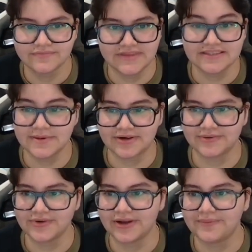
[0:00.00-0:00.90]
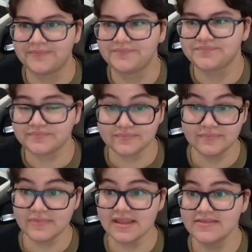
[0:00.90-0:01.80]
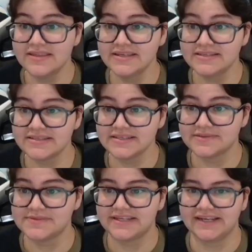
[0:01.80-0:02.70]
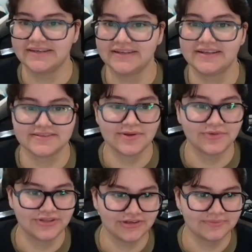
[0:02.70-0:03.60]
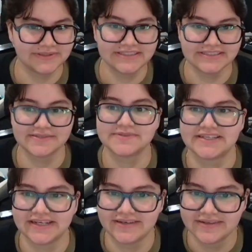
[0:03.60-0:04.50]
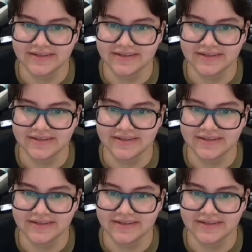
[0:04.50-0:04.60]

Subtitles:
That's better, okay. This is Obsidian, in a small window, but this is Obsidian.